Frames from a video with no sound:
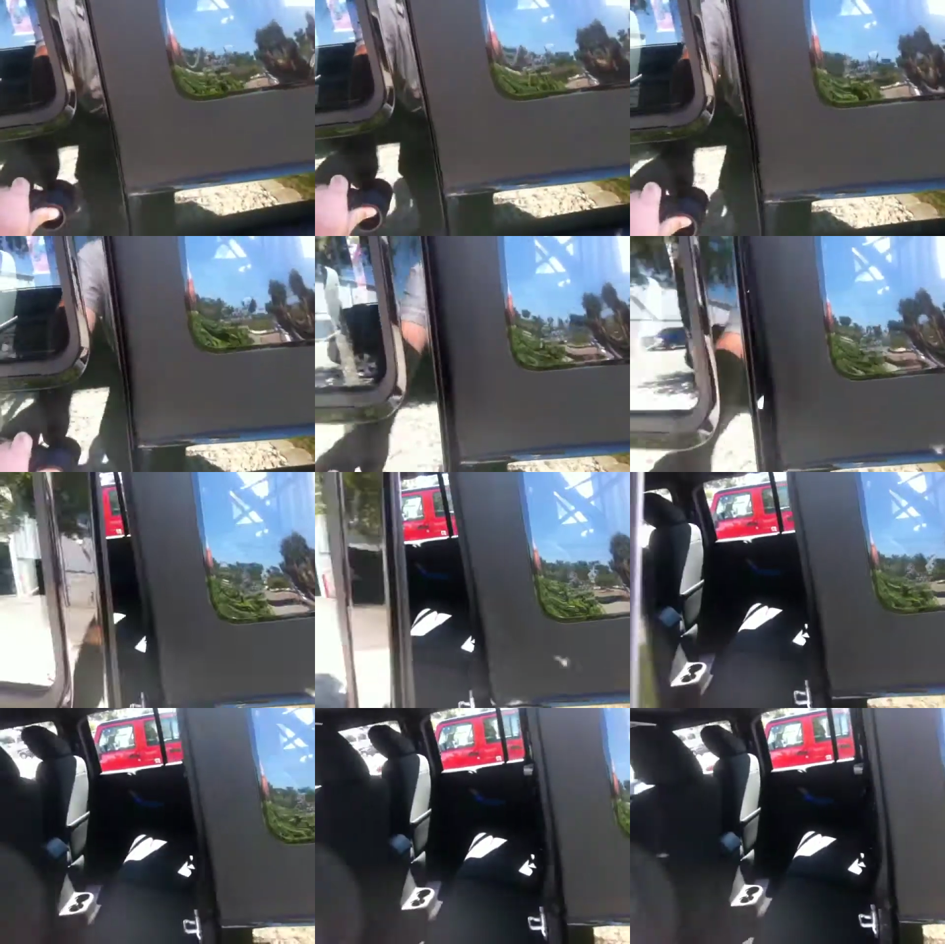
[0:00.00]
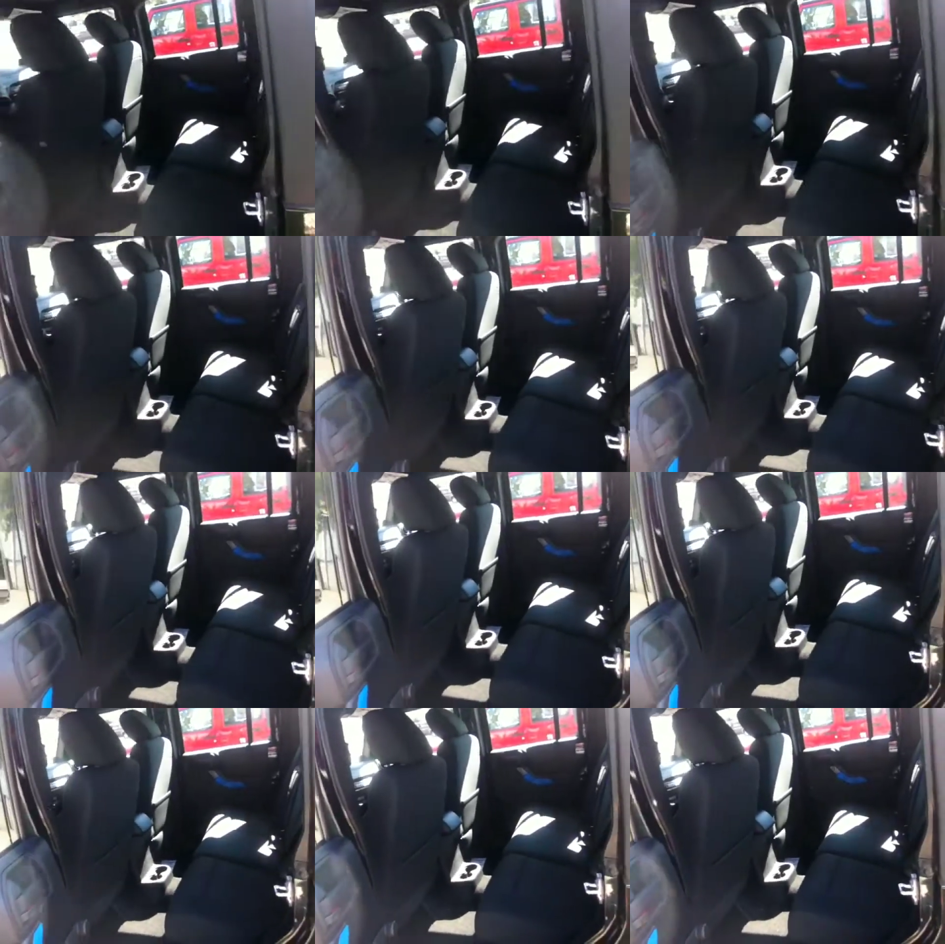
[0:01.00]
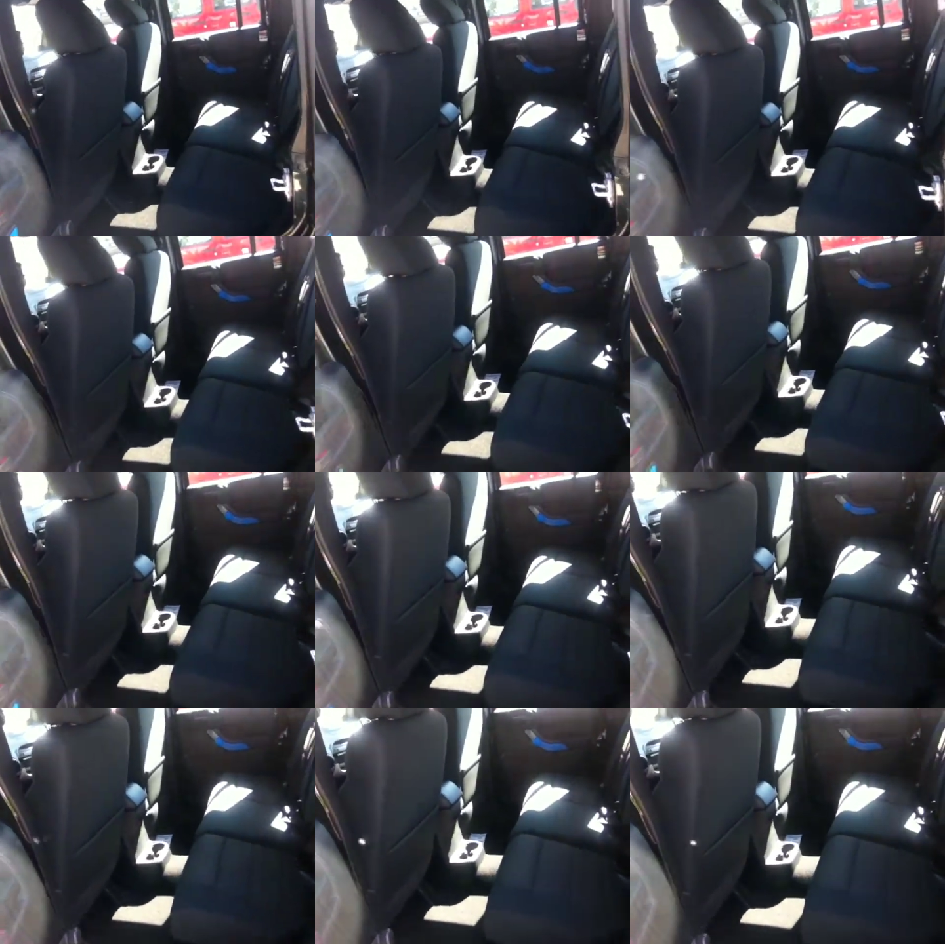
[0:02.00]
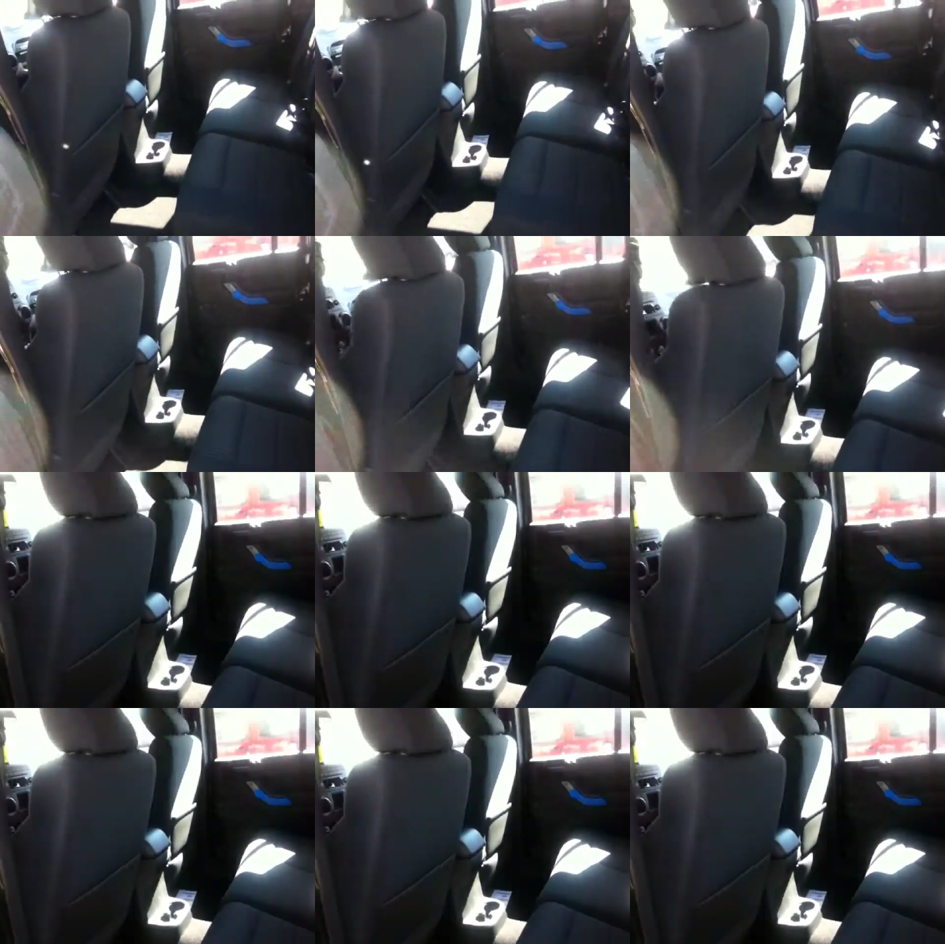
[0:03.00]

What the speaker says: (no speaker visible)